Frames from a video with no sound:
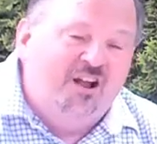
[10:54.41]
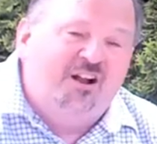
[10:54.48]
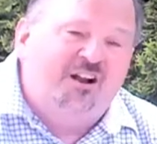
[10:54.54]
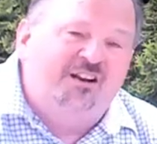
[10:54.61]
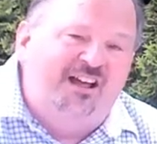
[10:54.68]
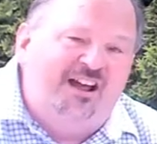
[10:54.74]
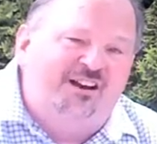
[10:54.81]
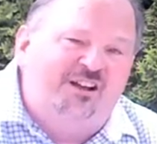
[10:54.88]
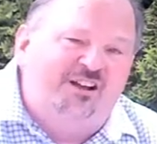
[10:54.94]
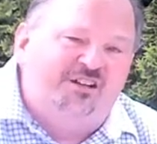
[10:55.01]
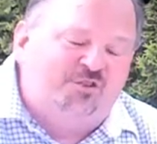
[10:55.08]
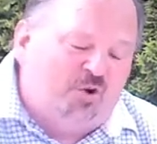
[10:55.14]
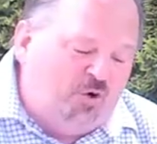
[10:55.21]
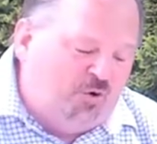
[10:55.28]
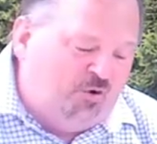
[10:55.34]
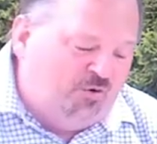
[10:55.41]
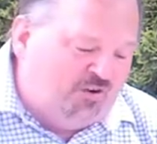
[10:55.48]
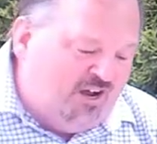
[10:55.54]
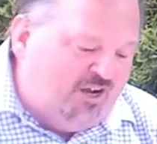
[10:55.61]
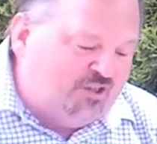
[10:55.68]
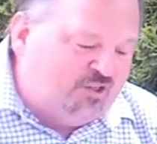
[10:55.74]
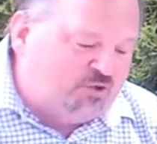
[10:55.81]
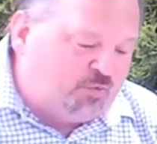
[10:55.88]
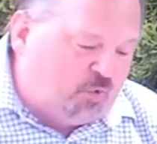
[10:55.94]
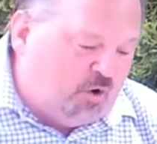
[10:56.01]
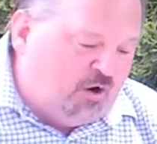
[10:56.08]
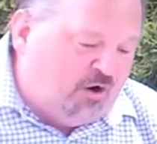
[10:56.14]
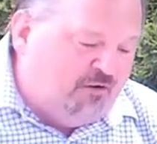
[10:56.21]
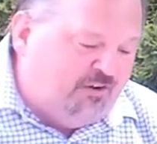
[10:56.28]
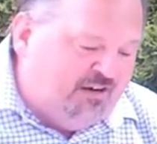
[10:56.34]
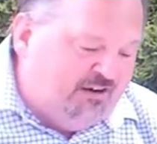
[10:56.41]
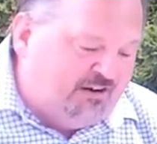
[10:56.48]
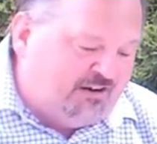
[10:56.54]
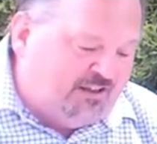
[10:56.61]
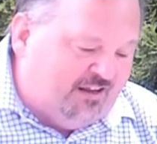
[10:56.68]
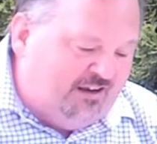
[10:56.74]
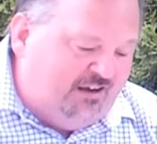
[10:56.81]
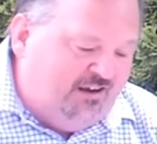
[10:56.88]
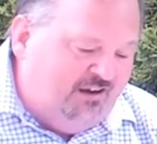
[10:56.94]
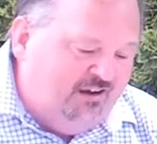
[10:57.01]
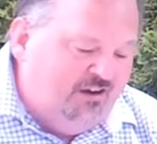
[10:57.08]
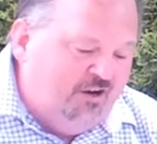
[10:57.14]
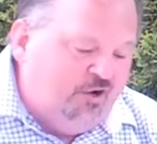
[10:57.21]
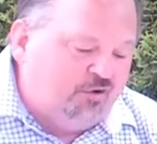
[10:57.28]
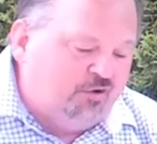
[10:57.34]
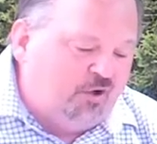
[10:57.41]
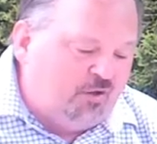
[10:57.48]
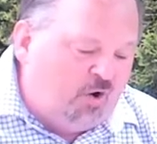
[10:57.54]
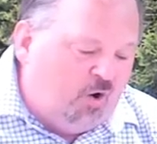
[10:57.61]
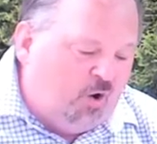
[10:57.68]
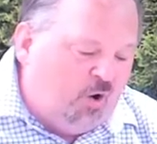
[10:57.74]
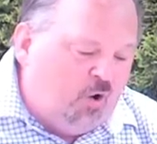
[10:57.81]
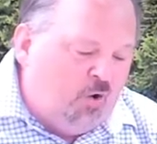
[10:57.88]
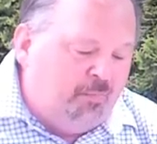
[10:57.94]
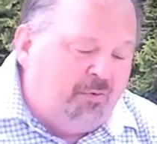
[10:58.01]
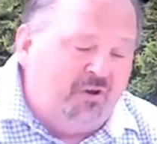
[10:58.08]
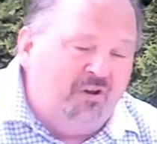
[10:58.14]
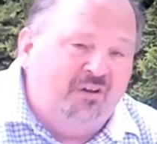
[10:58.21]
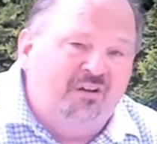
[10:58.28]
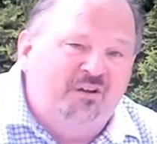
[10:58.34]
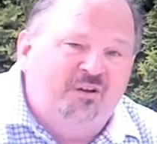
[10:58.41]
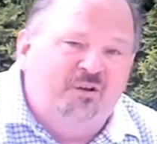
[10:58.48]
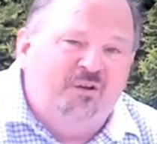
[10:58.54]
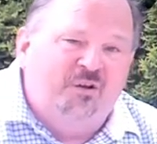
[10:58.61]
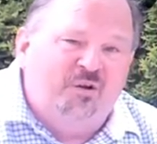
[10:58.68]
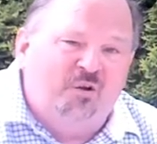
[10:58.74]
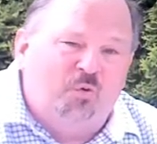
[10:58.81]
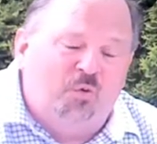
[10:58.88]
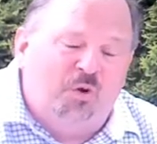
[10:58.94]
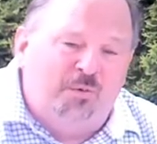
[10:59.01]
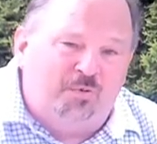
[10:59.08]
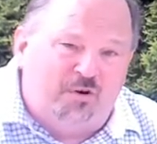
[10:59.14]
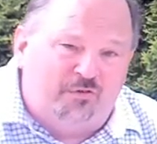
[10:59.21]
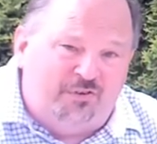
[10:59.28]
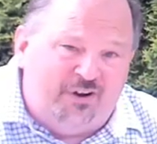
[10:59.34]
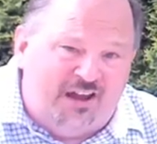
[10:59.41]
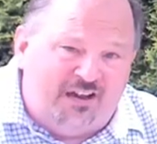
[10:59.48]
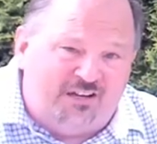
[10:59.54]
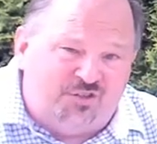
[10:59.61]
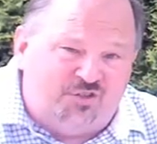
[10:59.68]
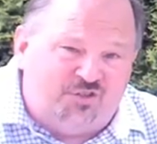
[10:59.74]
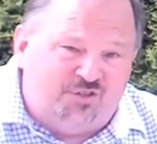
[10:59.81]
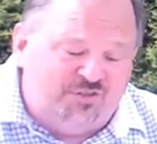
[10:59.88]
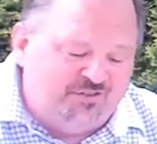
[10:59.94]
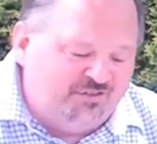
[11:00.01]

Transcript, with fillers: Let us hold on swervingly to the hope we profess,